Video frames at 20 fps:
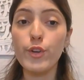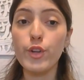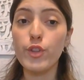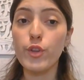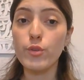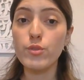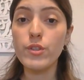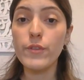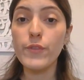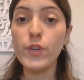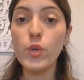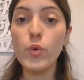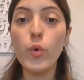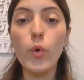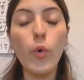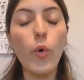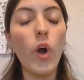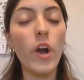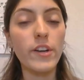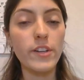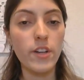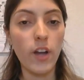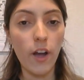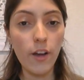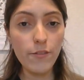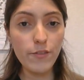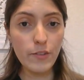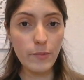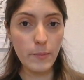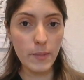For those of you who are
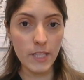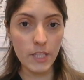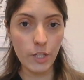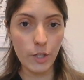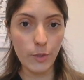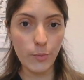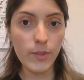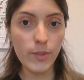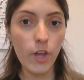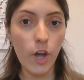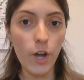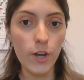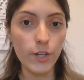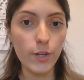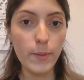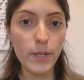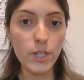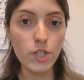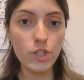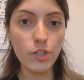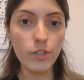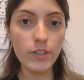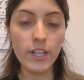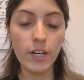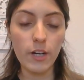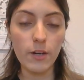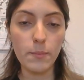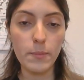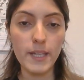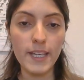not familiar with occupational
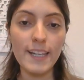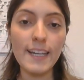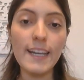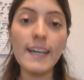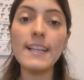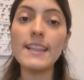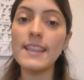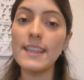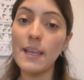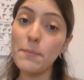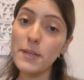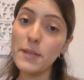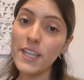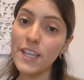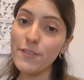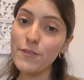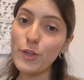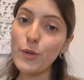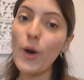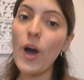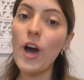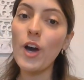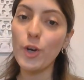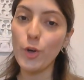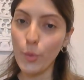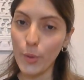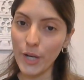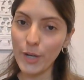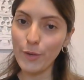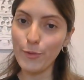therapy, let me give you a
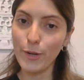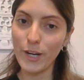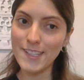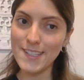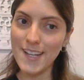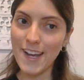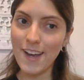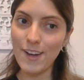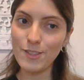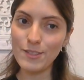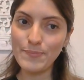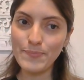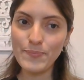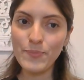quick rundown.